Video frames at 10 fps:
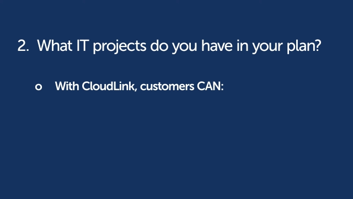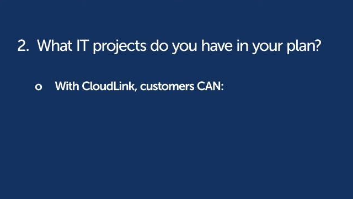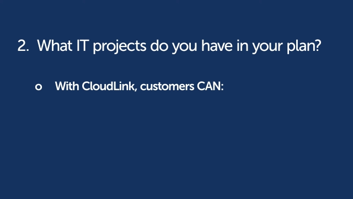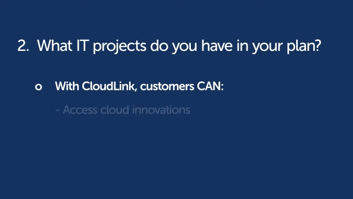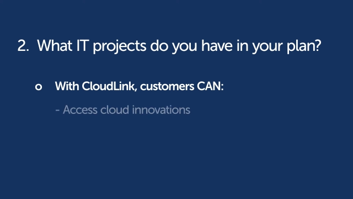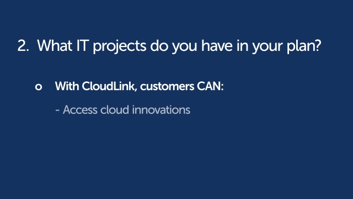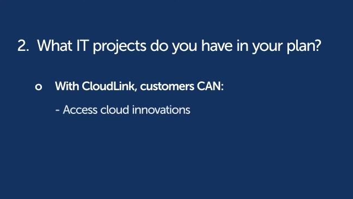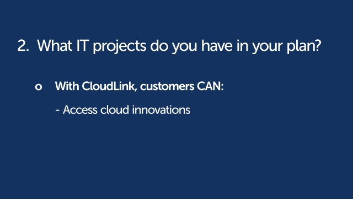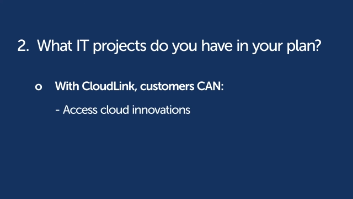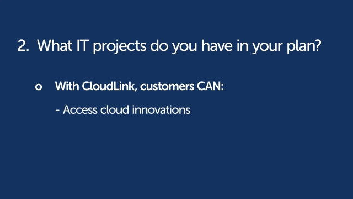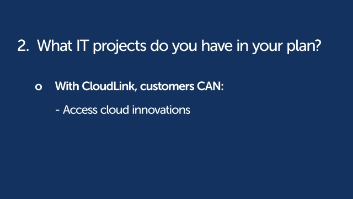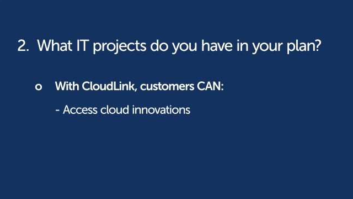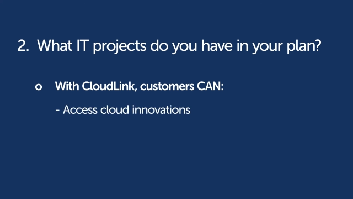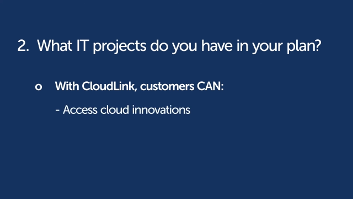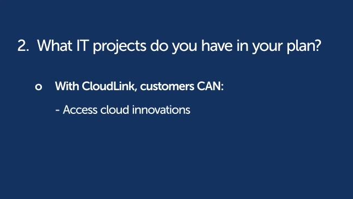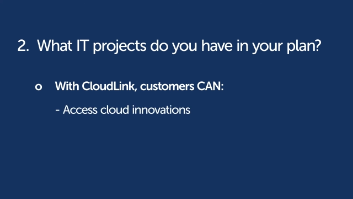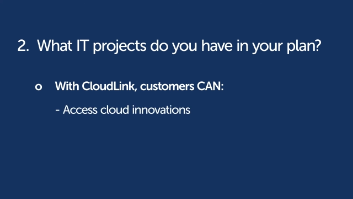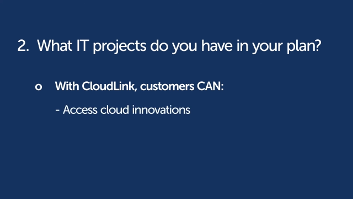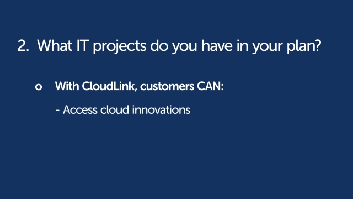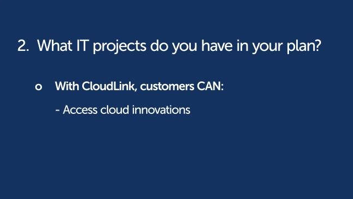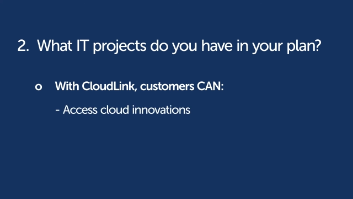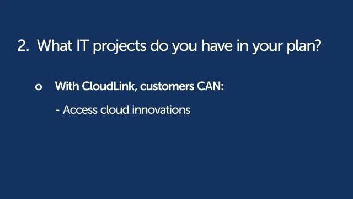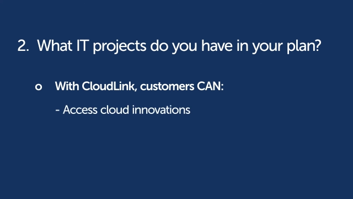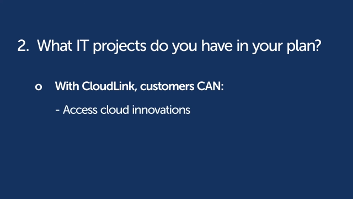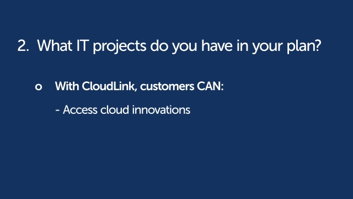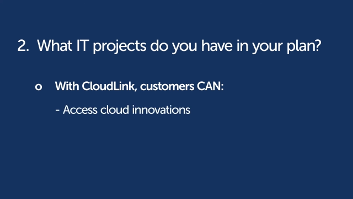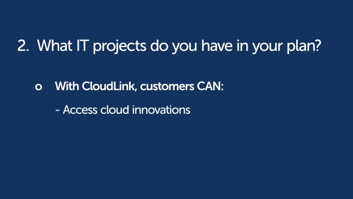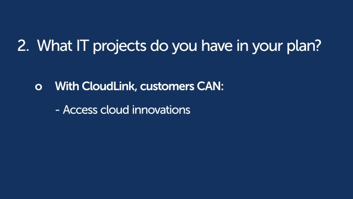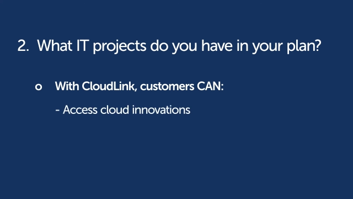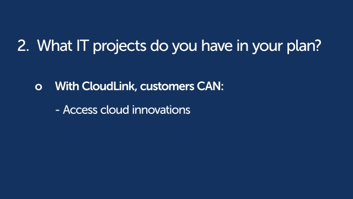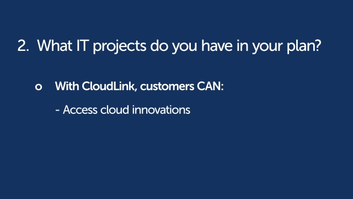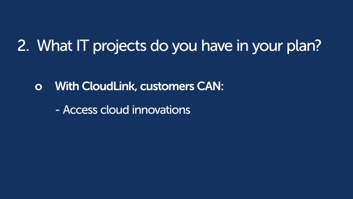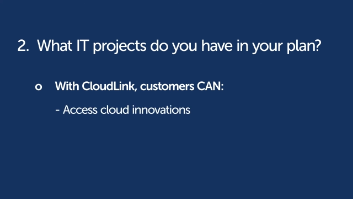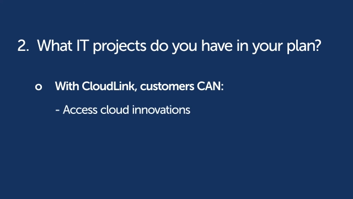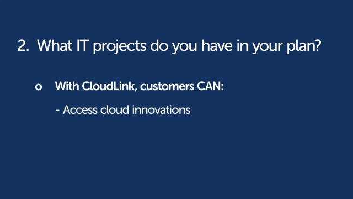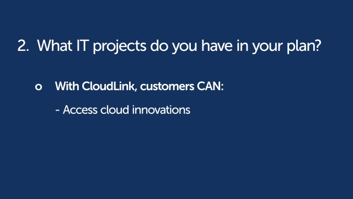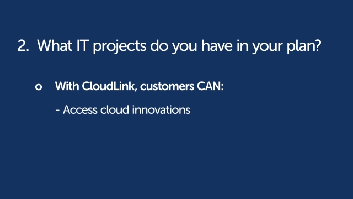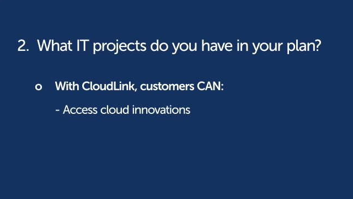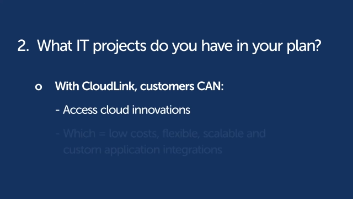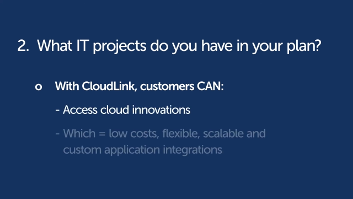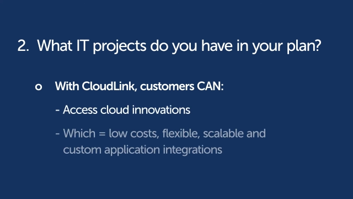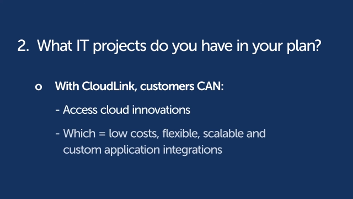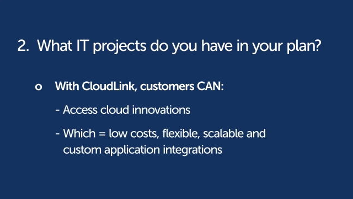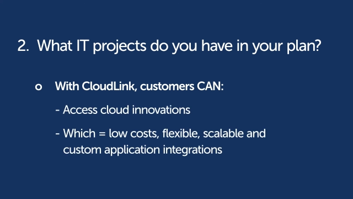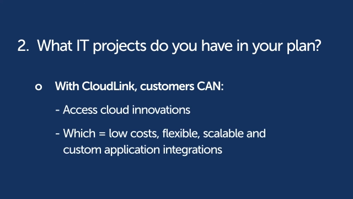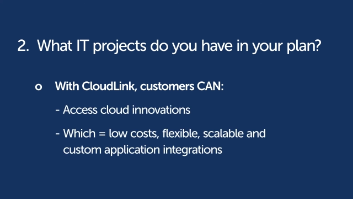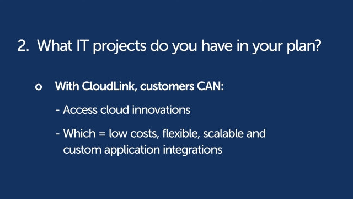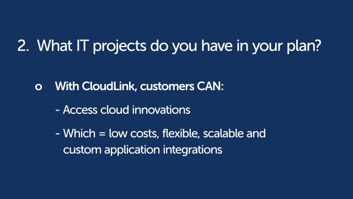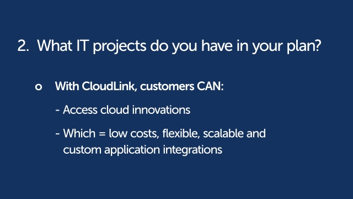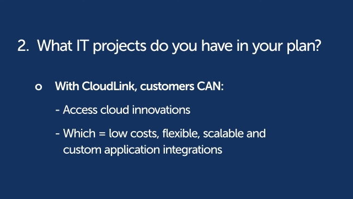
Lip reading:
[unreadable: no face in view]